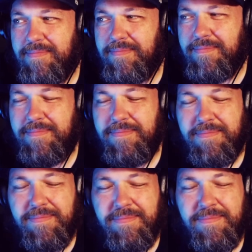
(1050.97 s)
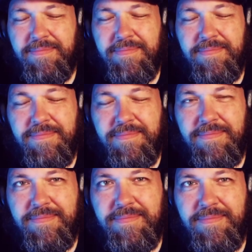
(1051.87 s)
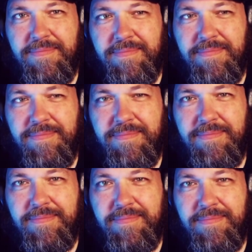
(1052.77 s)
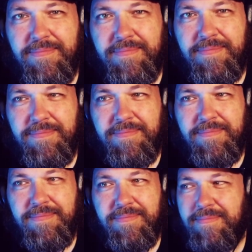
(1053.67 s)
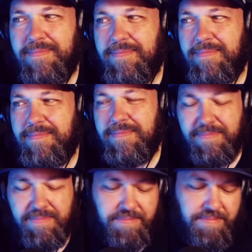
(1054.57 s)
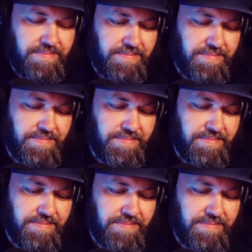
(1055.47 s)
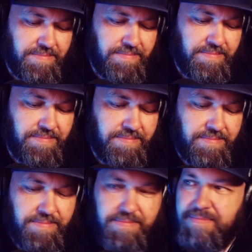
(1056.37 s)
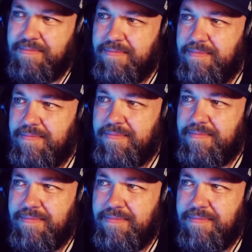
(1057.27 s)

(not speaking)